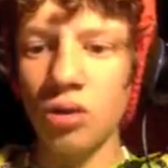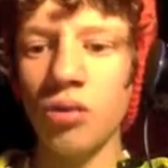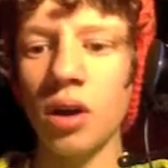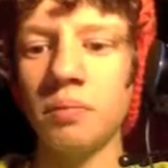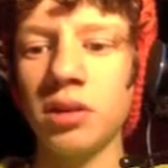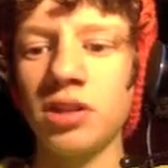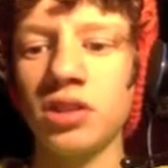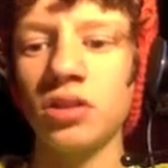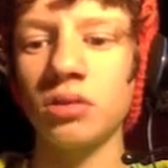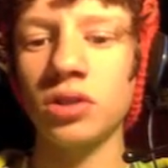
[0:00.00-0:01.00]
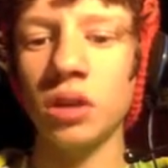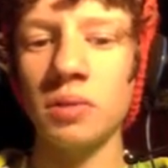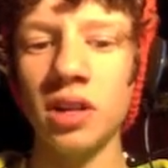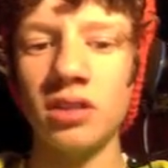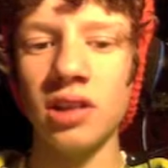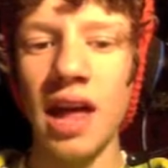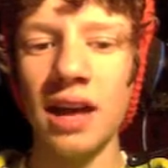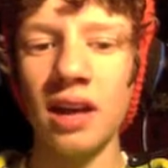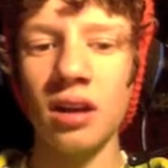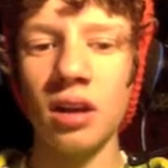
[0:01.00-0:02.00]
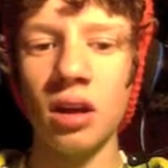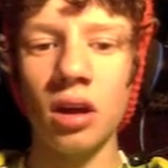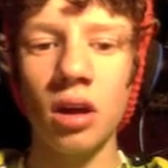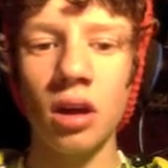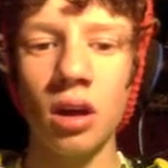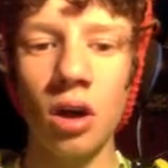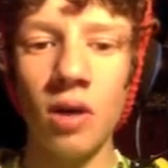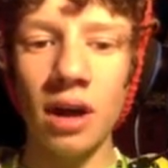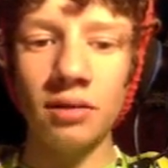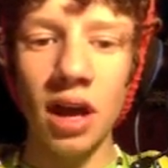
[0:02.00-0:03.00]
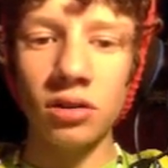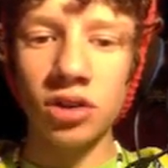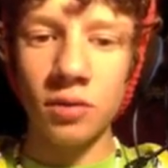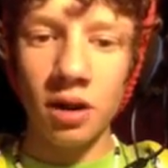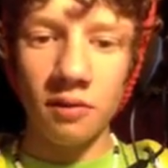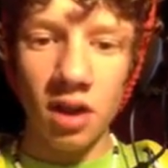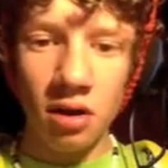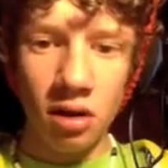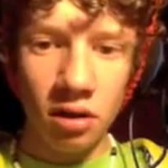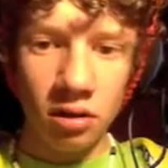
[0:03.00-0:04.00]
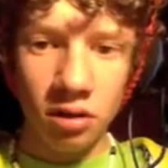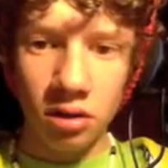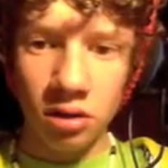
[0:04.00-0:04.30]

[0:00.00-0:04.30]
Oh, crud, please don't tell me that's lagging. Alright, the house is right over there.